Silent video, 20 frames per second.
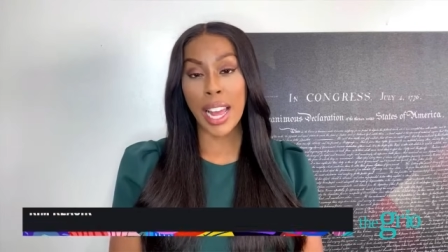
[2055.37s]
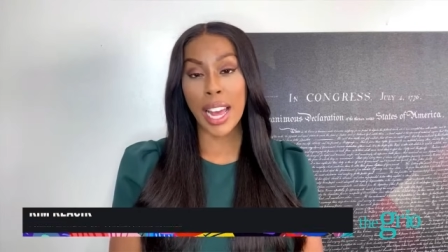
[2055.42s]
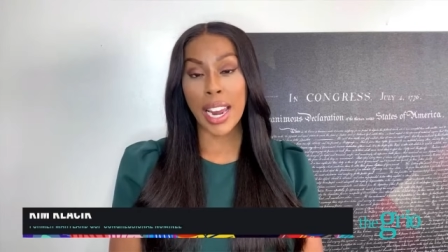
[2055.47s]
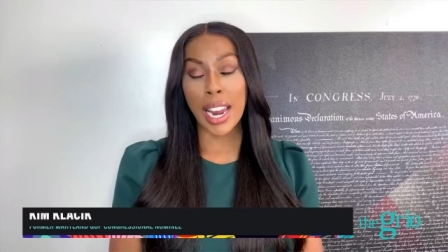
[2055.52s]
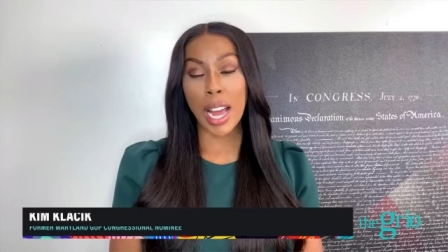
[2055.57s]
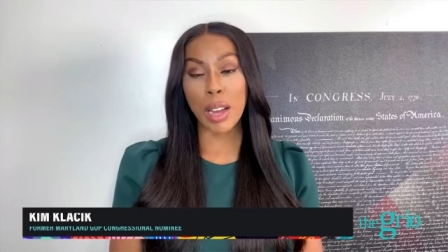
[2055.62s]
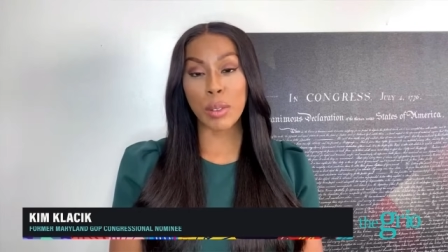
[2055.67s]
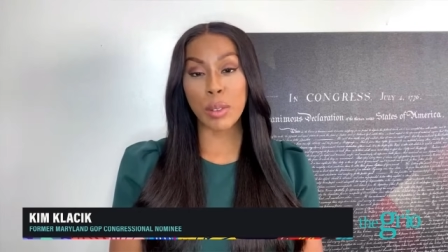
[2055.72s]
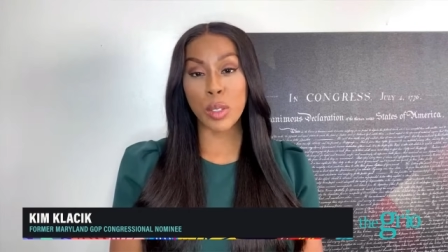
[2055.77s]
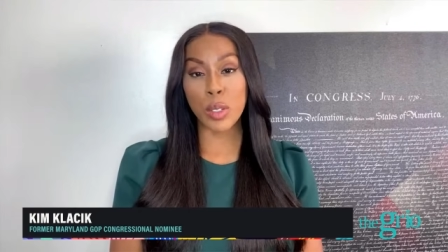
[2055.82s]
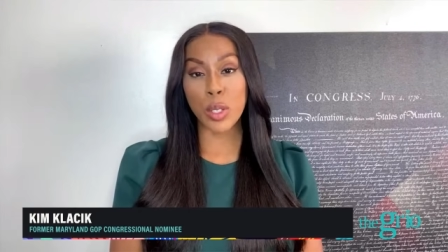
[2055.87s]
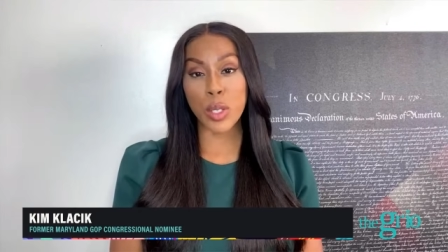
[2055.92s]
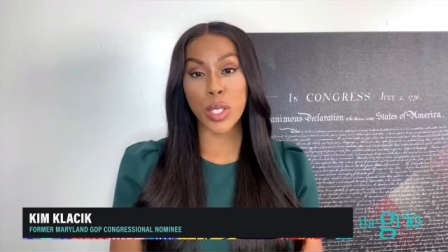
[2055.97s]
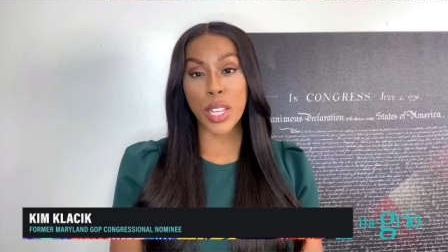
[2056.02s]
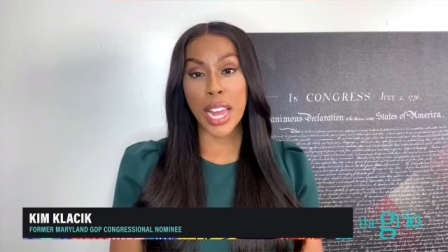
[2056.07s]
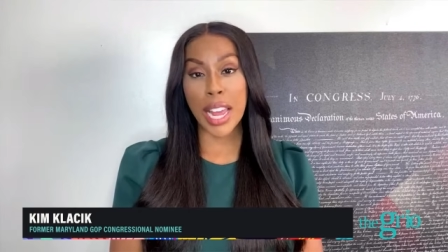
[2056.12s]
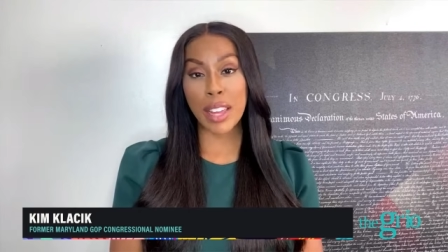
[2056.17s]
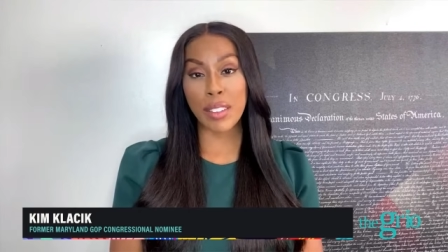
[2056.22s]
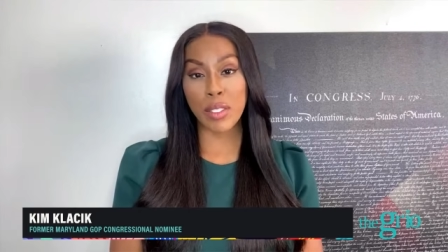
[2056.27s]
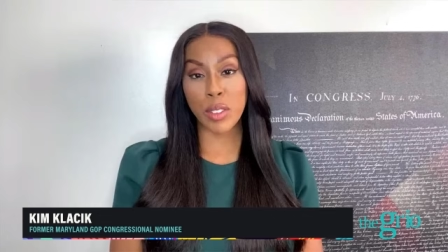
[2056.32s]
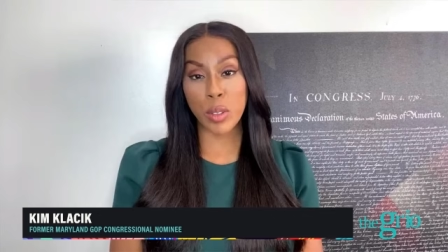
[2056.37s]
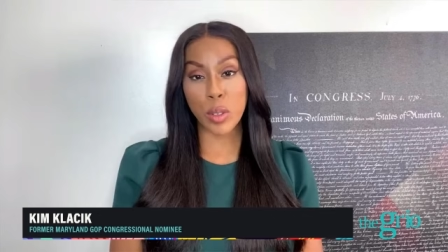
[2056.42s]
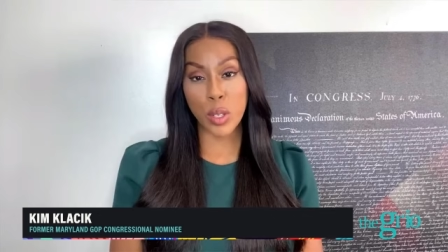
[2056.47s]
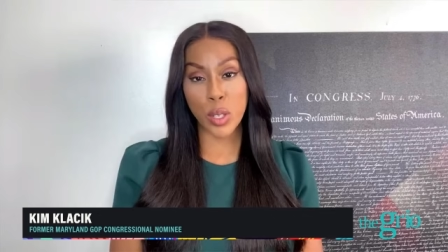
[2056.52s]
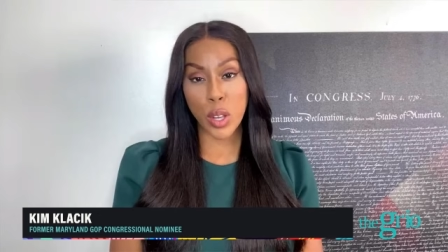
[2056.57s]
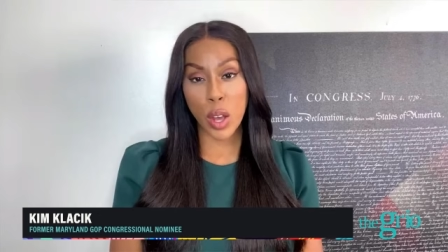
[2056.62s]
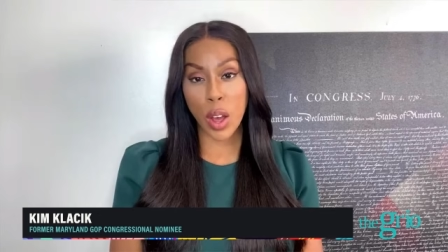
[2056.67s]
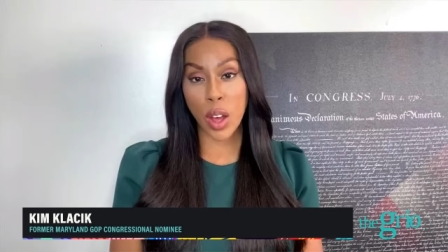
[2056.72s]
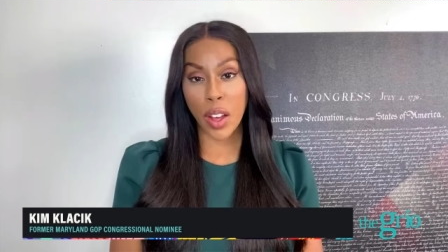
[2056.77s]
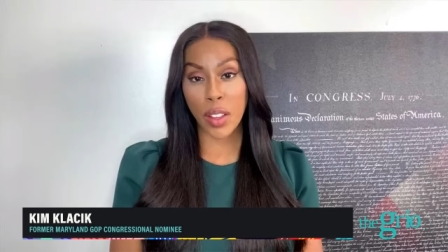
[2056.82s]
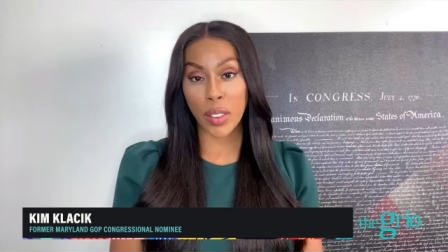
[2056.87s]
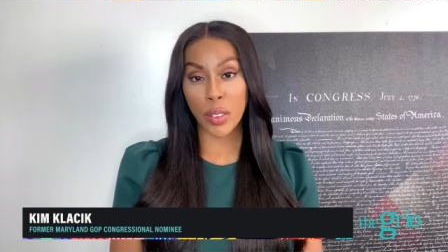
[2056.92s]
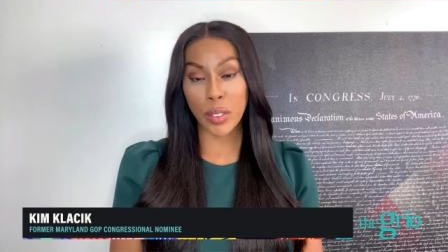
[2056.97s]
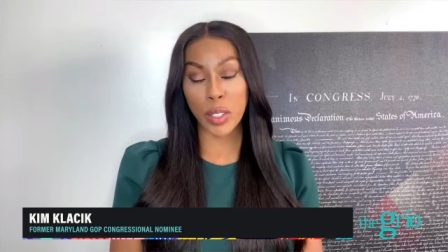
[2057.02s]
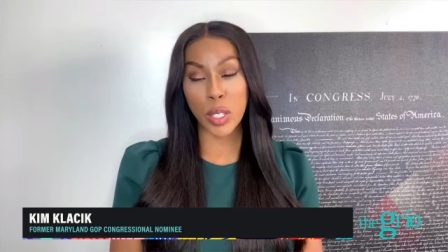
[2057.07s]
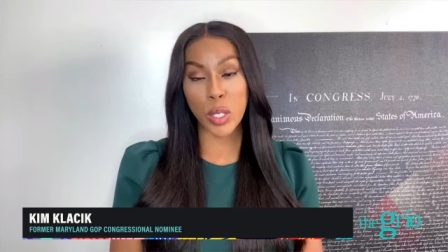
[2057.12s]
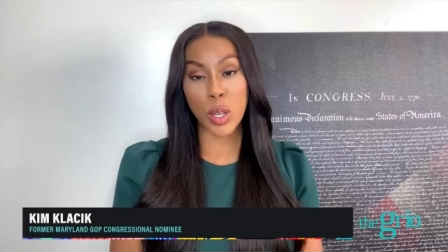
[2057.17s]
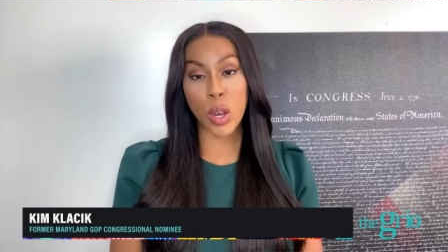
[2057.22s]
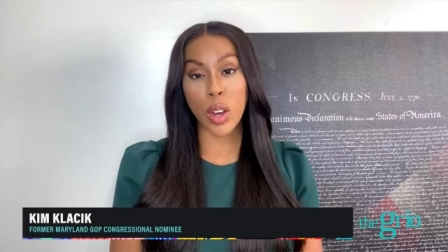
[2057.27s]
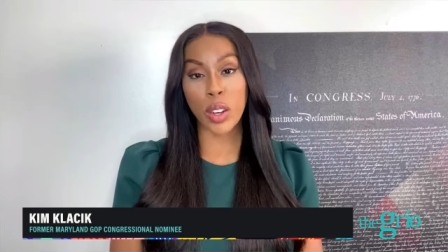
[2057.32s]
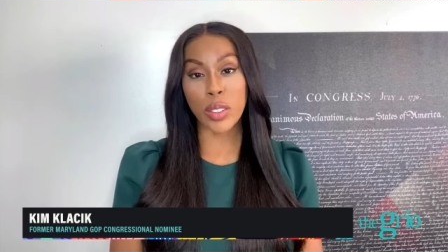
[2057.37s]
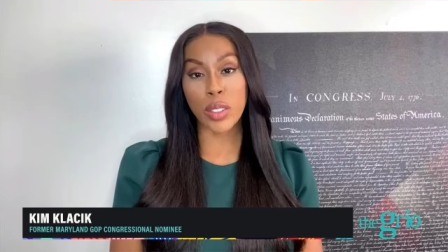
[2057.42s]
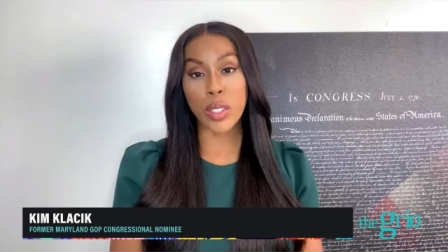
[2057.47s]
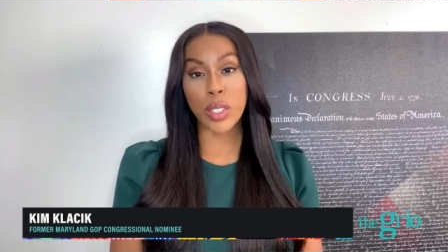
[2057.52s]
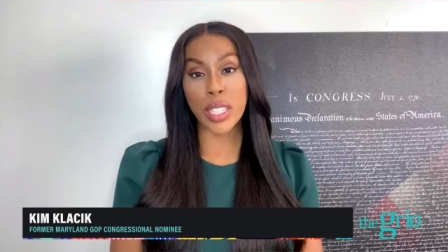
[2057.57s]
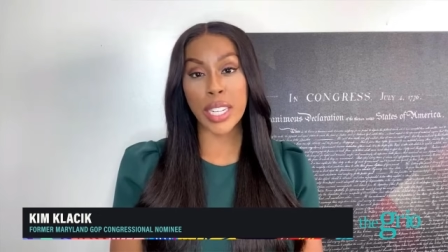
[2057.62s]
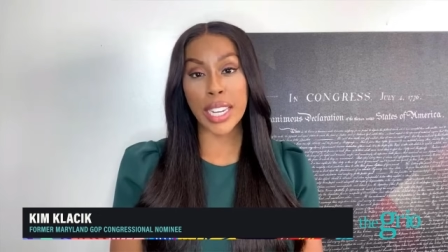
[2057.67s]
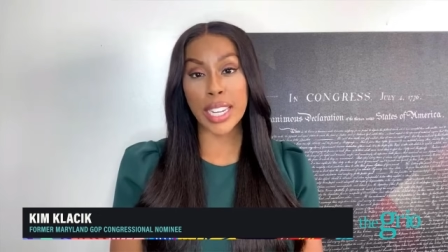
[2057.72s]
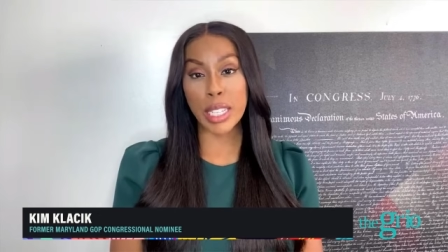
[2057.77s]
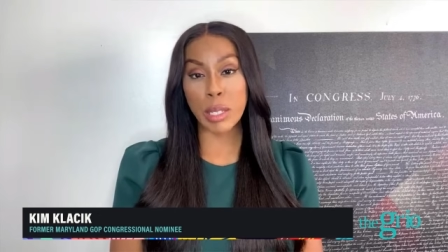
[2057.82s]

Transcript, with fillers: And I would just say, if you saw the results,